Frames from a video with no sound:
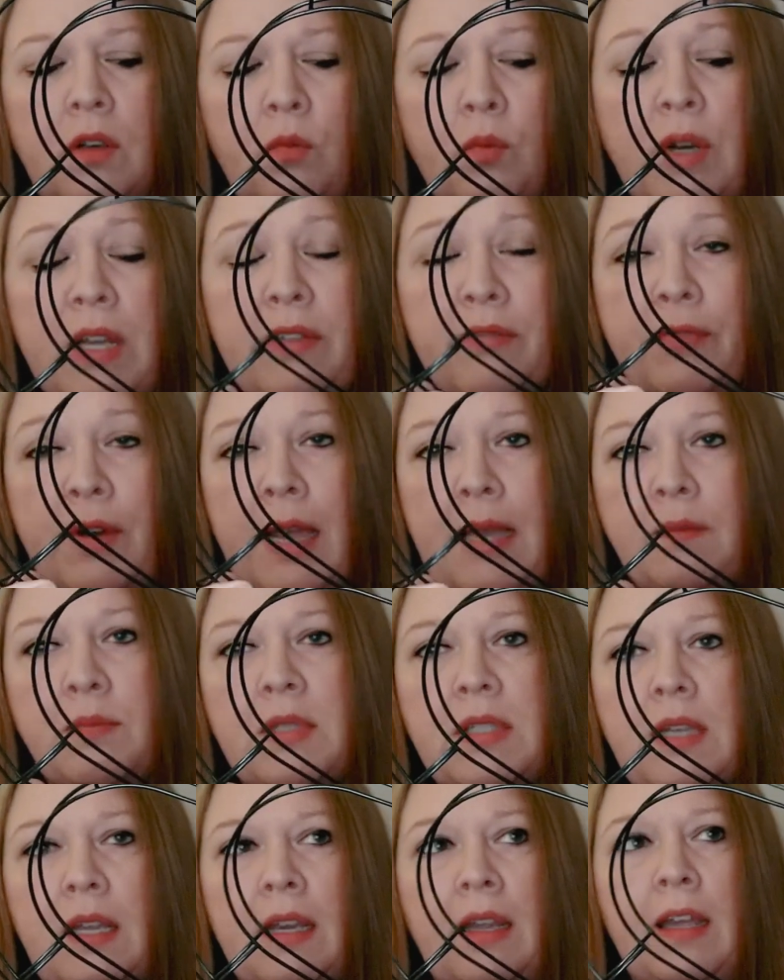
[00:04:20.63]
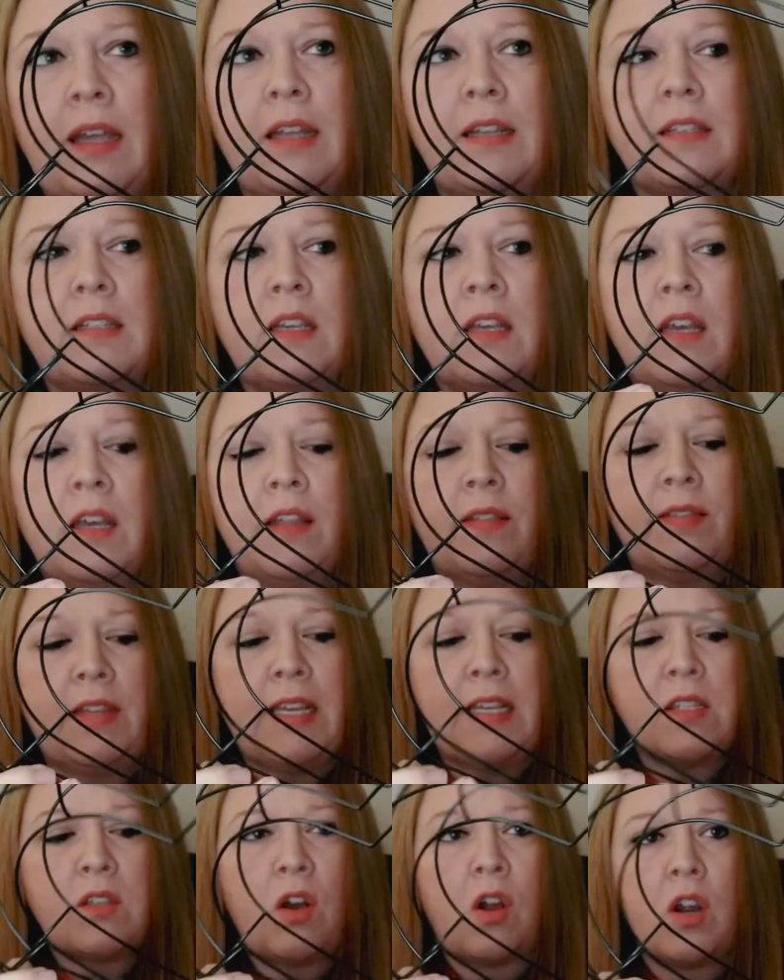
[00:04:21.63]
wreath frames. And
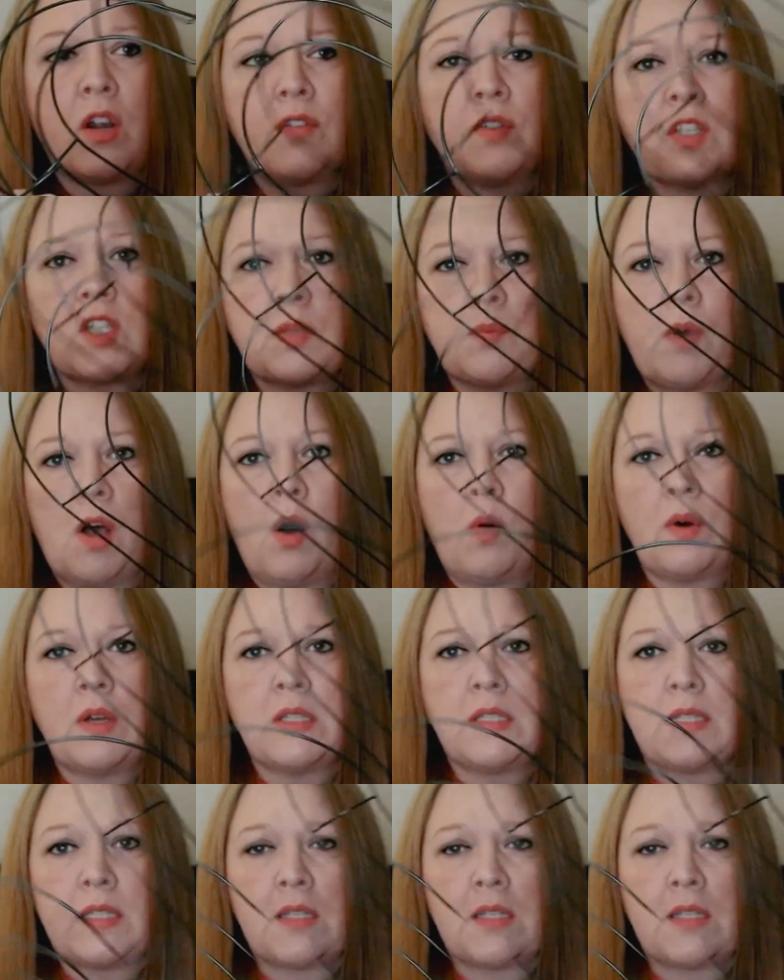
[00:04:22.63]
these are the small ones.